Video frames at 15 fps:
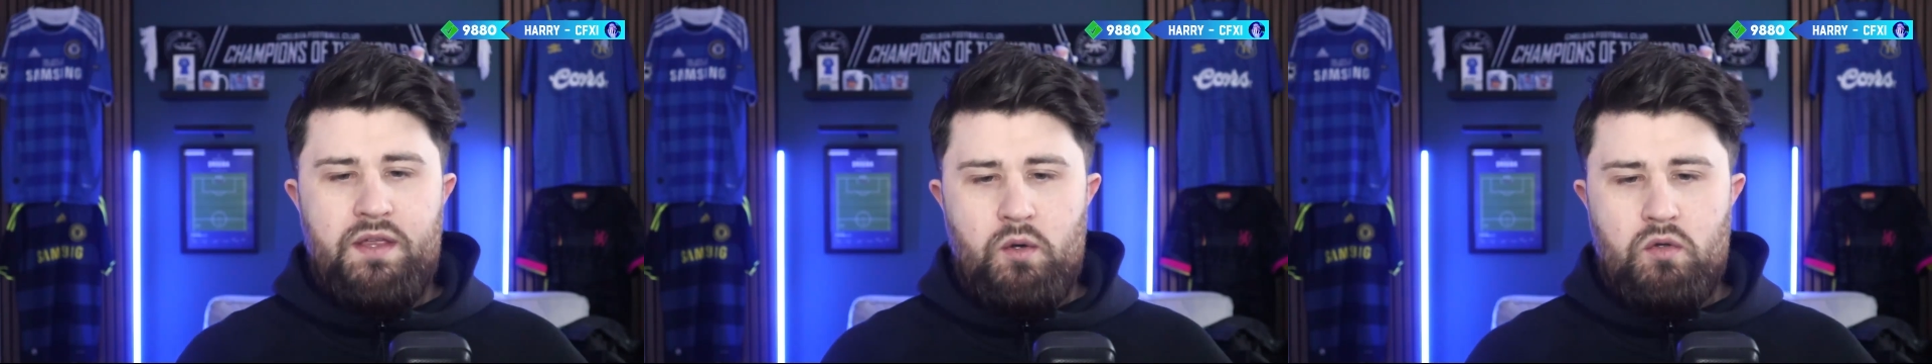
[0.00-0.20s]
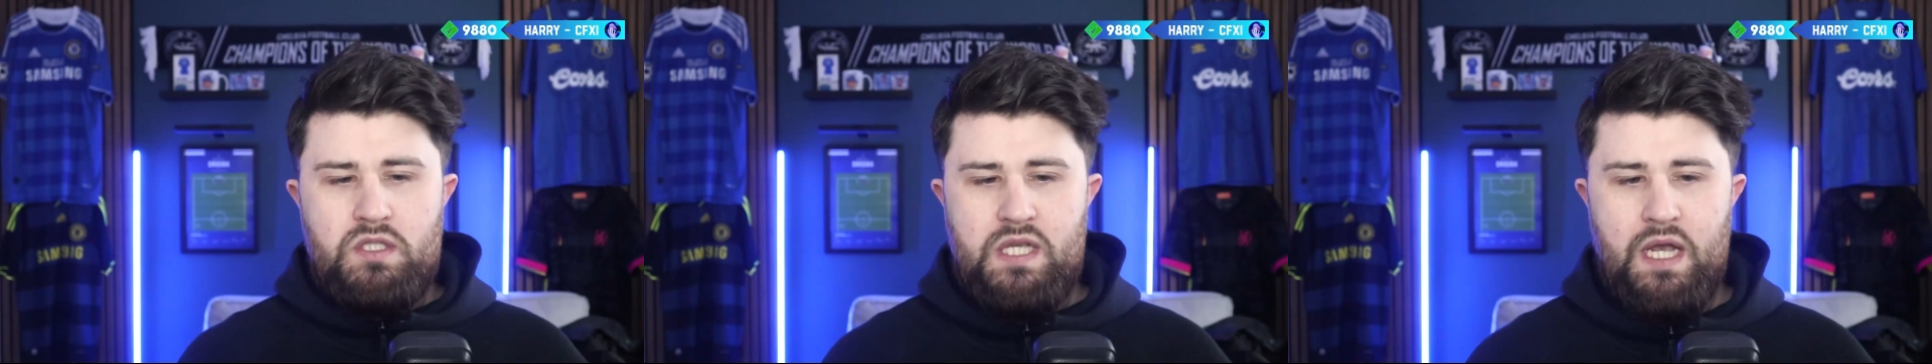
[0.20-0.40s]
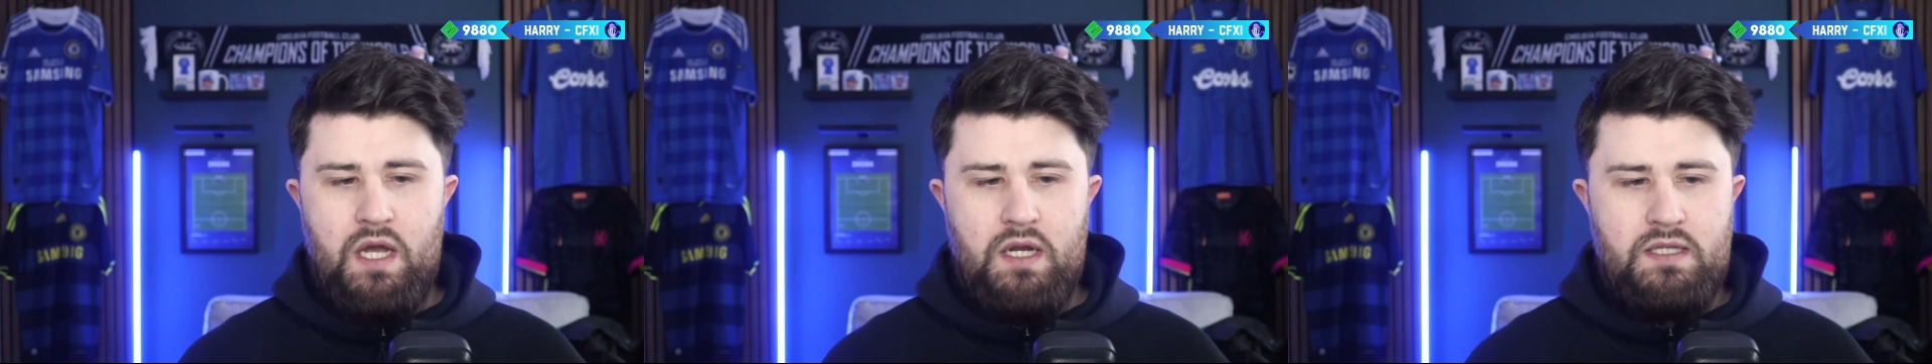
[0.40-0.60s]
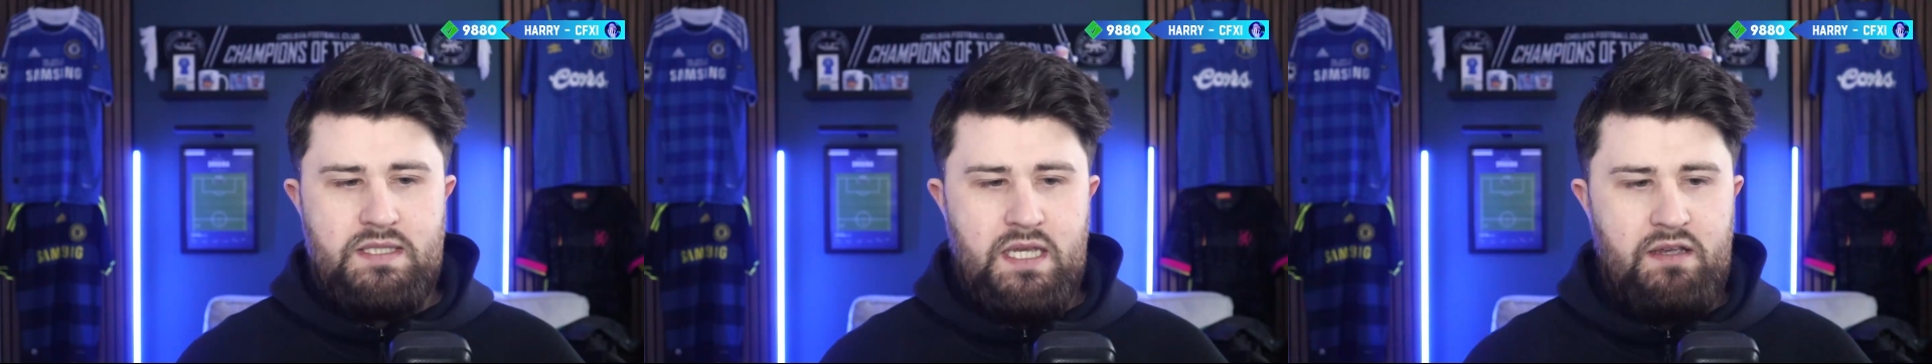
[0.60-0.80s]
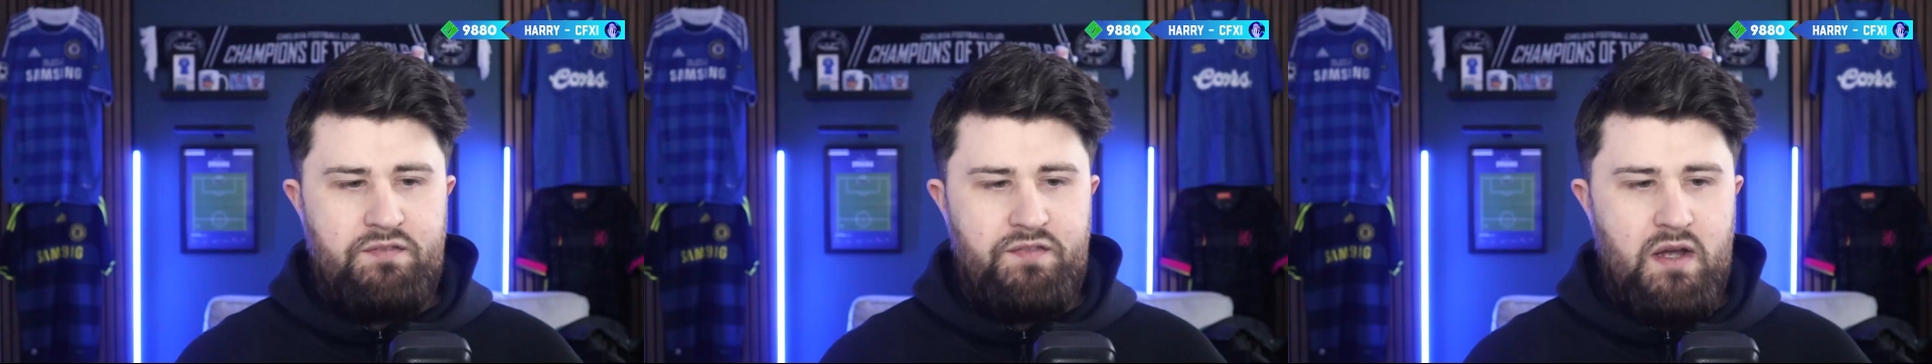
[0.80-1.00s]

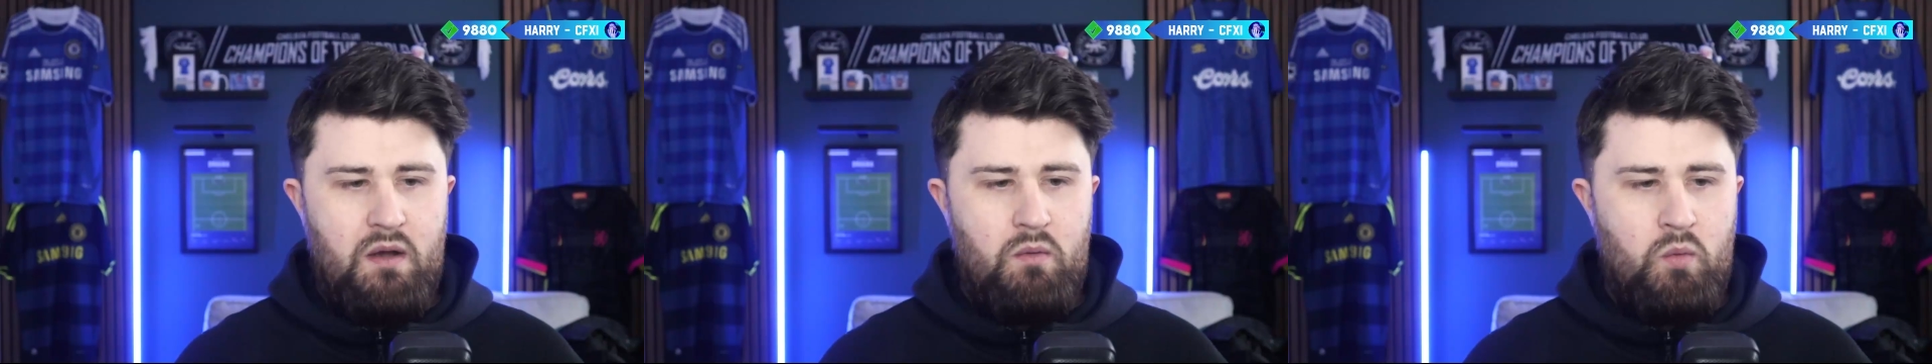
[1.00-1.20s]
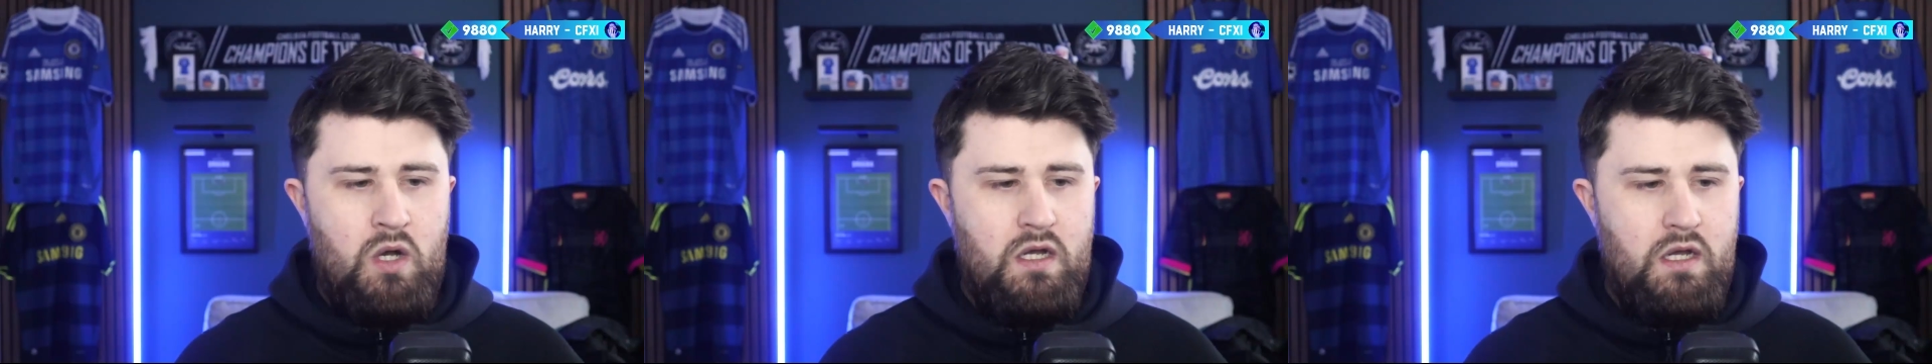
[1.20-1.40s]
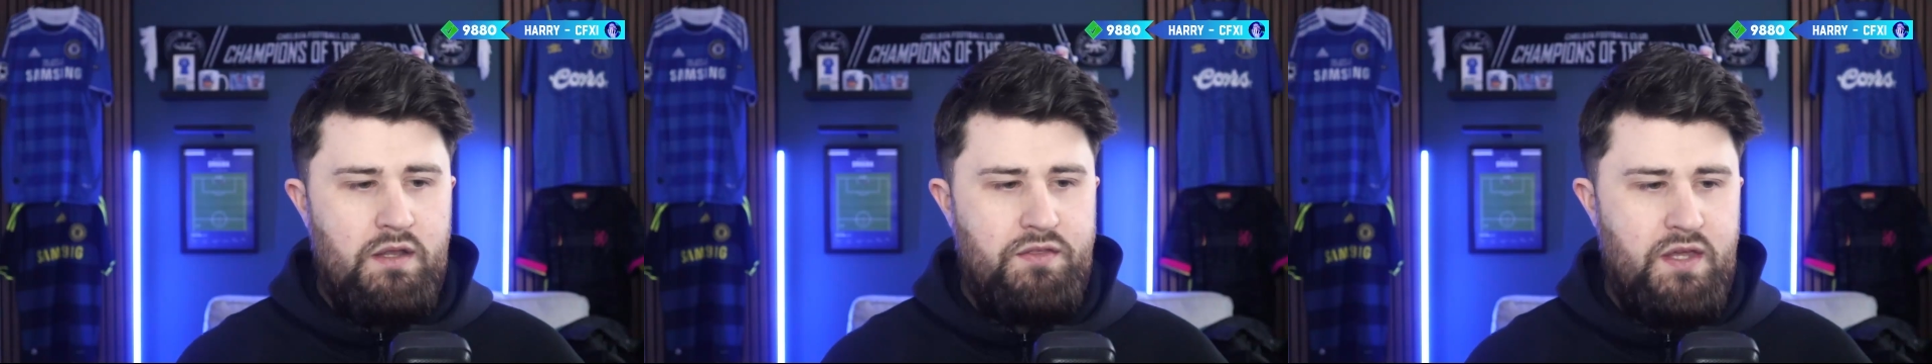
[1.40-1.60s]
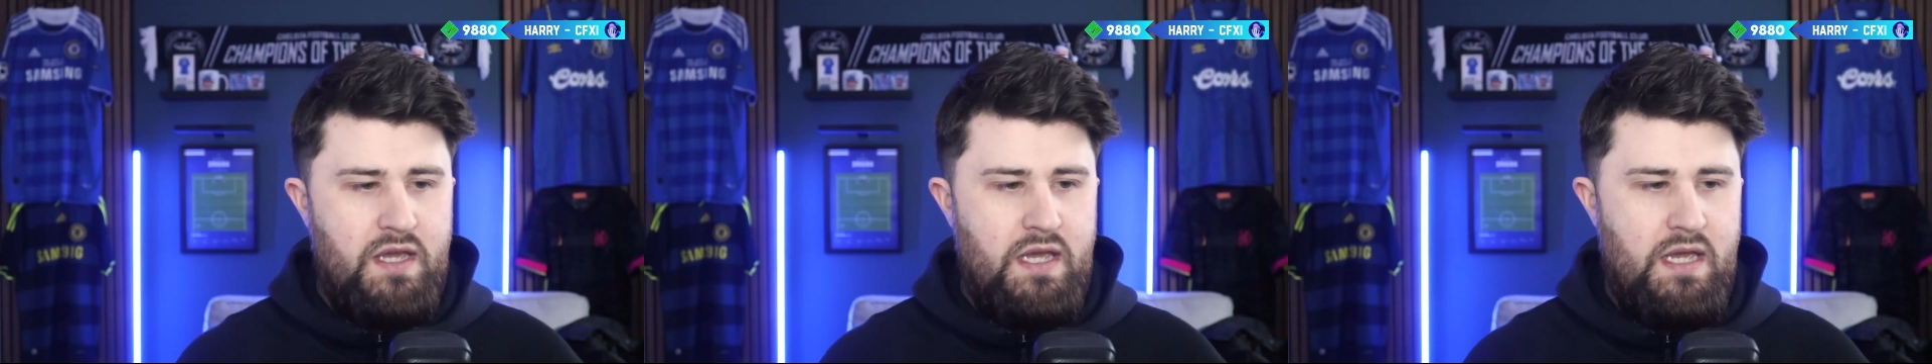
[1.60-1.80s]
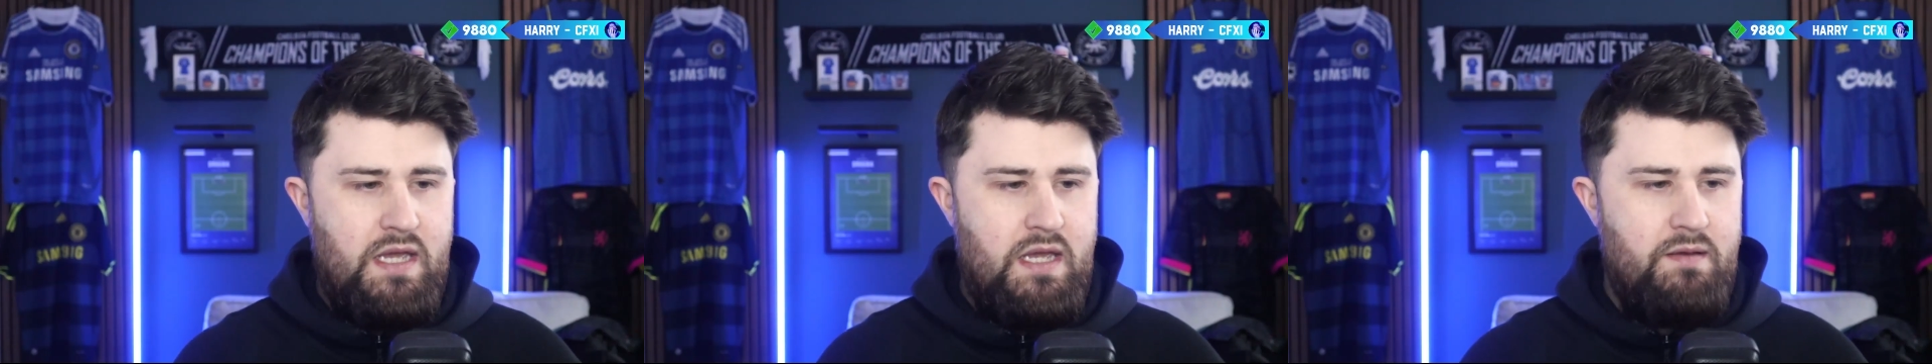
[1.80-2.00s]
alternative, a
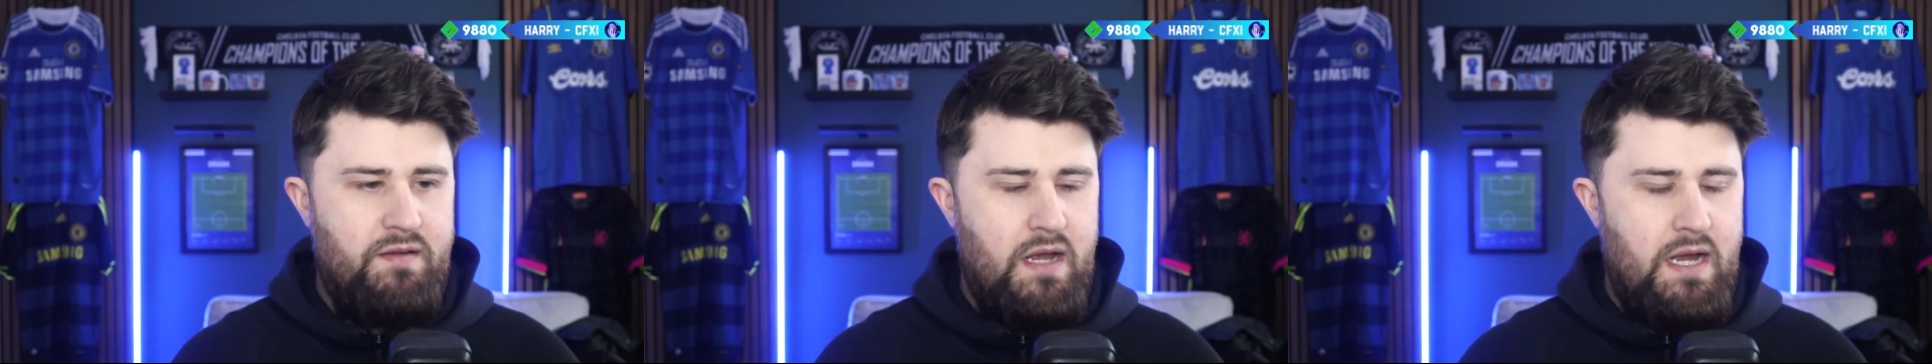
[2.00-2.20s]
worthy